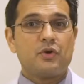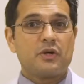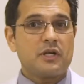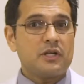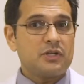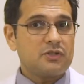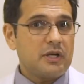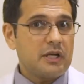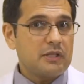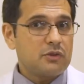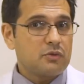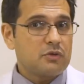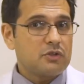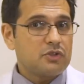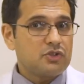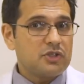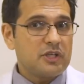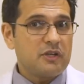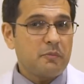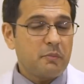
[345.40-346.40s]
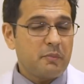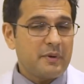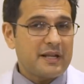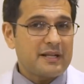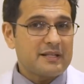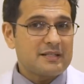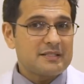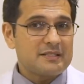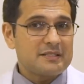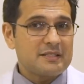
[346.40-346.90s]
can try to achieve
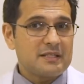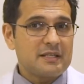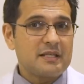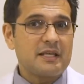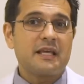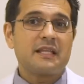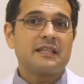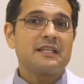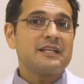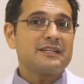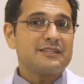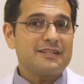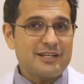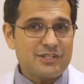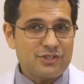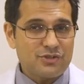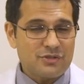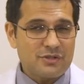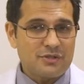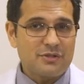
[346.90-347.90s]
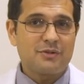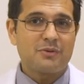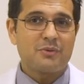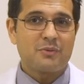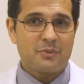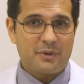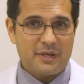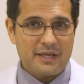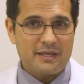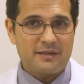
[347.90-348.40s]
pregnancy in a natural
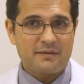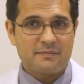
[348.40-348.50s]
way.